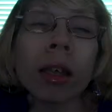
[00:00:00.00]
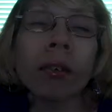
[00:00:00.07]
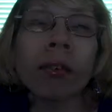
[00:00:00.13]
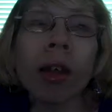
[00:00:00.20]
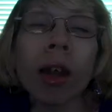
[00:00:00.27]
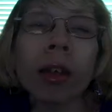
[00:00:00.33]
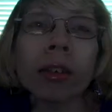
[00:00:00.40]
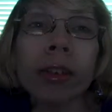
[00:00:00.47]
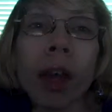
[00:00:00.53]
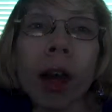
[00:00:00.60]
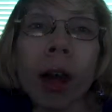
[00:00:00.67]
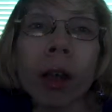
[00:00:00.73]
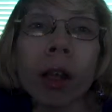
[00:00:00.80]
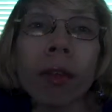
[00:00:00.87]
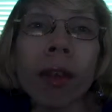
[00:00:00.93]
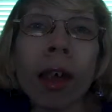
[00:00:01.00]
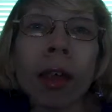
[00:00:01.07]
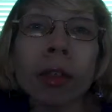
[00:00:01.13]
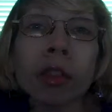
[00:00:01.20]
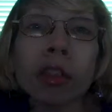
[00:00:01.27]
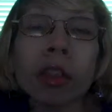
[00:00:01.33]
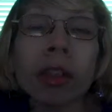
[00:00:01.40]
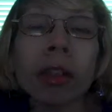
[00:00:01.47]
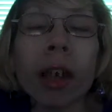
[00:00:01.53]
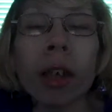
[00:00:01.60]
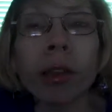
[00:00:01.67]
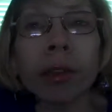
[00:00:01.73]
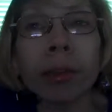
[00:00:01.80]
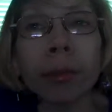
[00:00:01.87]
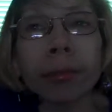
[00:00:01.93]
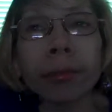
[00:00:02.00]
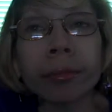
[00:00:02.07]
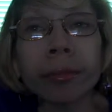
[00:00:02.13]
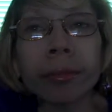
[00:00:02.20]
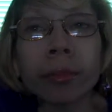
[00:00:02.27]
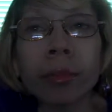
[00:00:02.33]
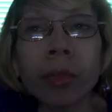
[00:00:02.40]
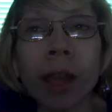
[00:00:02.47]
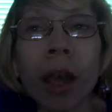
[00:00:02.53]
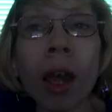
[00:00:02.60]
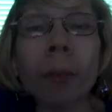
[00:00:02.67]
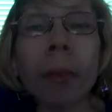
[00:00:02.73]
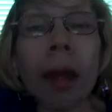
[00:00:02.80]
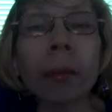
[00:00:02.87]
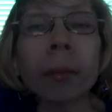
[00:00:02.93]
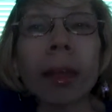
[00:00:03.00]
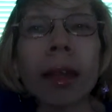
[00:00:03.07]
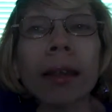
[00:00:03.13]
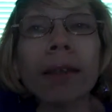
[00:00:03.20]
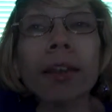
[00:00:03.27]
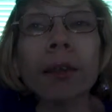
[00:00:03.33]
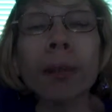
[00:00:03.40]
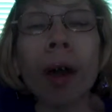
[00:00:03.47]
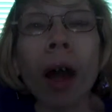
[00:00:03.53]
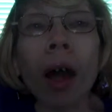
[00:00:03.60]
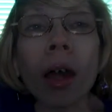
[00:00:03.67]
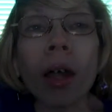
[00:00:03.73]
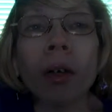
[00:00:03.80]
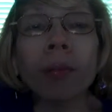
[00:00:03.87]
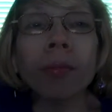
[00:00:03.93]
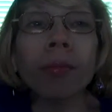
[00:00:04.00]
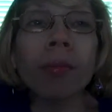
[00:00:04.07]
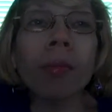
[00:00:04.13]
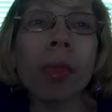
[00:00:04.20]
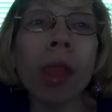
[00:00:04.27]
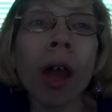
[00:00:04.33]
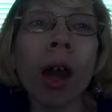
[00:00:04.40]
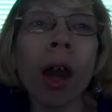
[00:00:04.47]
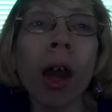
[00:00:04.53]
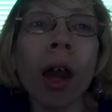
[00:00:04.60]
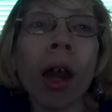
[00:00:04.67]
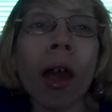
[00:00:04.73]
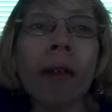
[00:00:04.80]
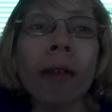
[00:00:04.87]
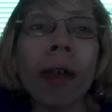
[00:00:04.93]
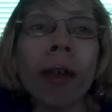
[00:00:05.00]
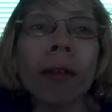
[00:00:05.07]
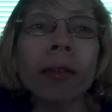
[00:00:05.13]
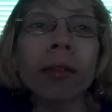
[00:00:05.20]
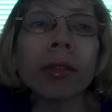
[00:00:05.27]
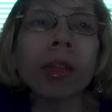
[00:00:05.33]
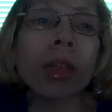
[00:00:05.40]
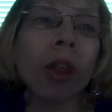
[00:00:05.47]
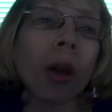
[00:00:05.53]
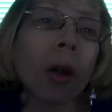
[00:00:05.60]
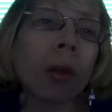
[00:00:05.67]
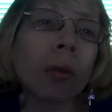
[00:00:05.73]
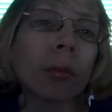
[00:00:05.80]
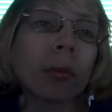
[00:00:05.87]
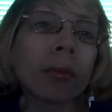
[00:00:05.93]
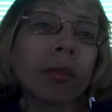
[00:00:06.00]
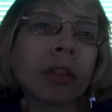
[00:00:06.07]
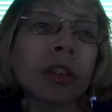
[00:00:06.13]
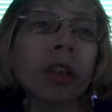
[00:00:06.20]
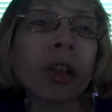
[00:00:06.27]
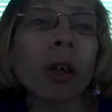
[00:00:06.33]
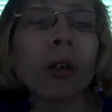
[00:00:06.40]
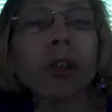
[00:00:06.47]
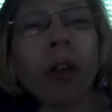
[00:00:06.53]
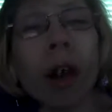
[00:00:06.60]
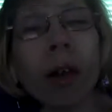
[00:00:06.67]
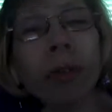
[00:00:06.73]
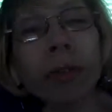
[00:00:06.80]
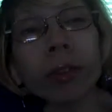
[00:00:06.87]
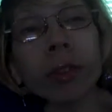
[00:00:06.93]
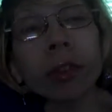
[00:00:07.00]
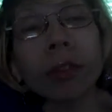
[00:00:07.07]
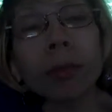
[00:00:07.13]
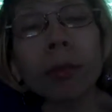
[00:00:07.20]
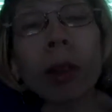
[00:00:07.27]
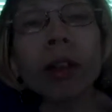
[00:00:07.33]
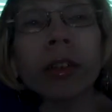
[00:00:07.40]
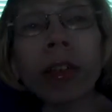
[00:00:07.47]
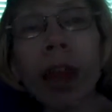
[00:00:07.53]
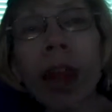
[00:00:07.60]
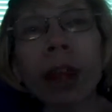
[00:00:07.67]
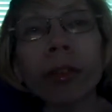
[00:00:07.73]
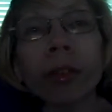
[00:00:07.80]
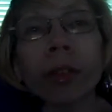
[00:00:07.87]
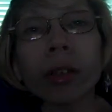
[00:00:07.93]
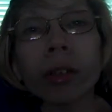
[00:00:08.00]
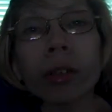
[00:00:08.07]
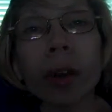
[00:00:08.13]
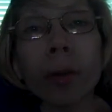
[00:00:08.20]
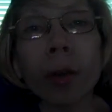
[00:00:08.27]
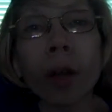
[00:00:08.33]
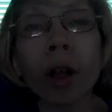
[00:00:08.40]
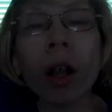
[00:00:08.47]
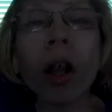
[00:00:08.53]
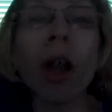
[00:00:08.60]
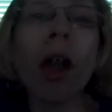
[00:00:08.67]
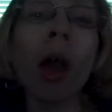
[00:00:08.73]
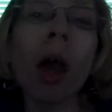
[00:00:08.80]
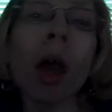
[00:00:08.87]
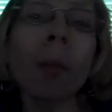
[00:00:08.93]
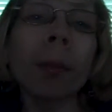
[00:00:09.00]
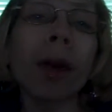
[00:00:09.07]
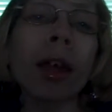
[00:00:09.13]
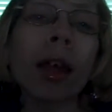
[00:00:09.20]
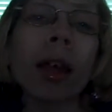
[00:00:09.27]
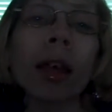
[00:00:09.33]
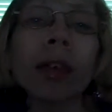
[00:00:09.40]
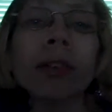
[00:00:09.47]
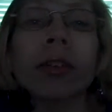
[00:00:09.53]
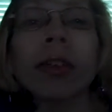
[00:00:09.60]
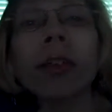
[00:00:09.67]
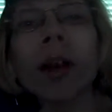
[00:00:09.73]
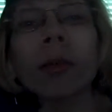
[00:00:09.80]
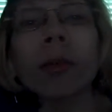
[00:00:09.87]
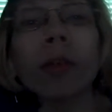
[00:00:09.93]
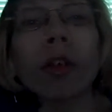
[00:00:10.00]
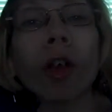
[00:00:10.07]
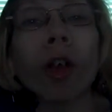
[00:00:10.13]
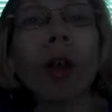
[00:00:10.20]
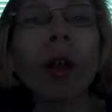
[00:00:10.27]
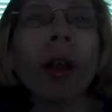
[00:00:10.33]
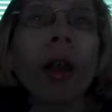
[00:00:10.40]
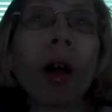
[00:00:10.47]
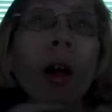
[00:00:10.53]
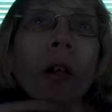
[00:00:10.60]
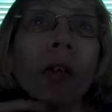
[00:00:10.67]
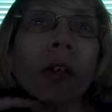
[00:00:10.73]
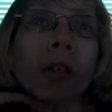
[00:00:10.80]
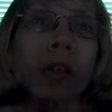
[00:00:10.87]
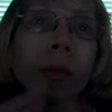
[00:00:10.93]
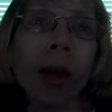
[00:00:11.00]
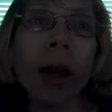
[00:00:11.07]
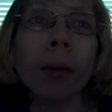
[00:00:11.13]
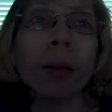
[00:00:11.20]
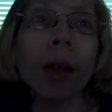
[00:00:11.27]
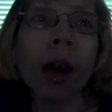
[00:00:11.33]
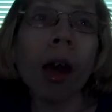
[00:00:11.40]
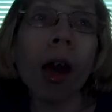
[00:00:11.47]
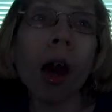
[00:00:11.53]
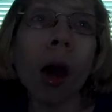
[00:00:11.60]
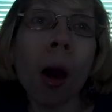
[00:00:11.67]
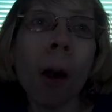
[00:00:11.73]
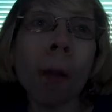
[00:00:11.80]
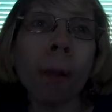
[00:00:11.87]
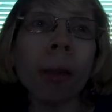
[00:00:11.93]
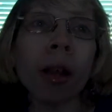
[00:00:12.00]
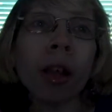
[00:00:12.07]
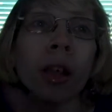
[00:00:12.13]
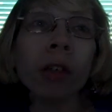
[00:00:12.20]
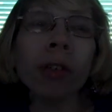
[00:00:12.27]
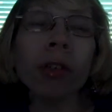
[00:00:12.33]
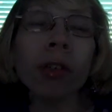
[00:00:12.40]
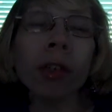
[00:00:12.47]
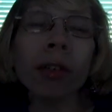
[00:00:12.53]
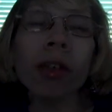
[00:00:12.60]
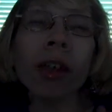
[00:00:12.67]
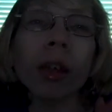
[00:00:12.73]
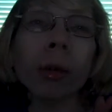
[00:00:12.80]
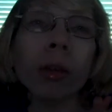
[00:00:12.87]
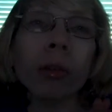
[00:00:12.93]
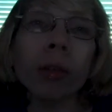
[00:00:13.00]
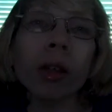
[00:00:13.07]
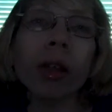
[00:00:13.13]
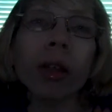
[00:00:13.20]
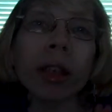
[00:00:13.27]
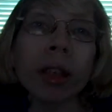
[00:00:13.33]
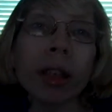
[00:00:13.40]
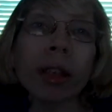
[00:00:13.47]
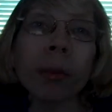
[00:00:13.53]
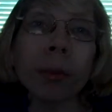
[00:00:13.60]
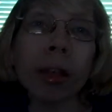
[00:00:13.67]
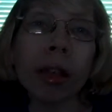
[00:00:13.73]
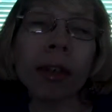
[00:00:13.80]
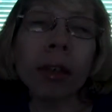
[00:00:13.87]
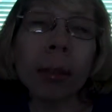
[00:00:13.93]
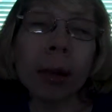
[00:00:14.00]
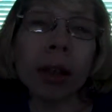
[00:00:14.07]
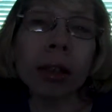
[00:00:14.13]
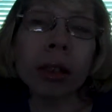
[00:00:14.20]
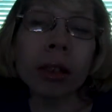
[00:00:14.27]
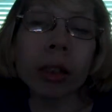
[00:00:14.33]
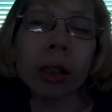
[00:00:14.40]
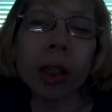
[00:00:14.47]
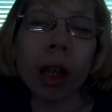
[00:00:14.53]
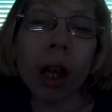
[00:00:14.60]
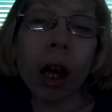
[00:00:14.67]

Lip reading: he finds out, and then she tells him about being a spy. And then, she goes off to Montana for the summer, but he's in love with her and all this crap. But here's the thing, what really kicked me in the butt.